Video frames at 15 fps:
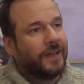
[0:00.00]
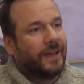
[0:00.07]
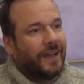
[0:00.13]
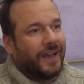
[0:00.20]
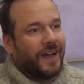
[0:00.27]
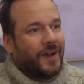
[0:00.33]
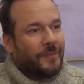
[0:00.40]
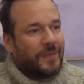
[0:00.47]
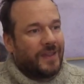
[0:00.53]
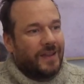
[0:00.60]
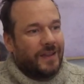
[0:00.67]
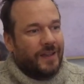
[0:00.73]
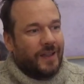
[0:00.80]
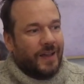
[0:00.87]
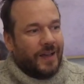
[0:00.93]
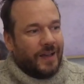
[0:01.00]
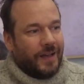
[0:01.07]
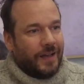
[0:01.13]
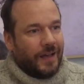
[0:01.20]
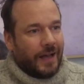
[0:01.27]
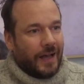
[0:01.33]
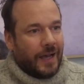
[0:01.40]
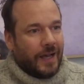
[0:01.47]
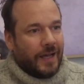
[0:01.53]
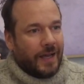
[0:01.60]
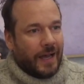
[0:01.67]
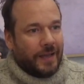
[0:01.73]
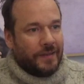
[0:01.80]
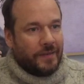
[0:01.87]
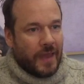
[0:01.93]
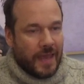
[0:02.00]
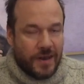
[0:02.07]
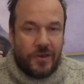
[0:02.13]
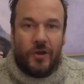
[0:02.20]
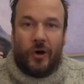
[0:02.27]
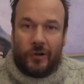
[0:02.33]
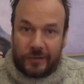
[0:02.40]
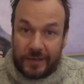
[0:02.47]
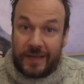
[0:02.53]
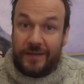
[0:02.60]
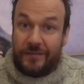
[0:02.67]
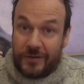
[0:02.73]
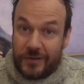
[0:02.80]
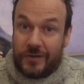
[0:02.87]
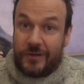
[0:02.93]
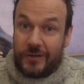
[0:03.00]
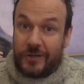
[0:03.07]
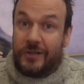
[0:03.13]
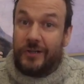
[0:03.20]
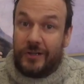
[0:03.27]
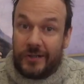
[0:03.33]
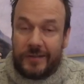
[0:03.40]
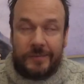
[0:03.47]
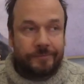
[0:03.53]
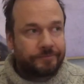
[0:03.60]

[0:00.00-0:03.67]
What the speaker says: And in not giving you God,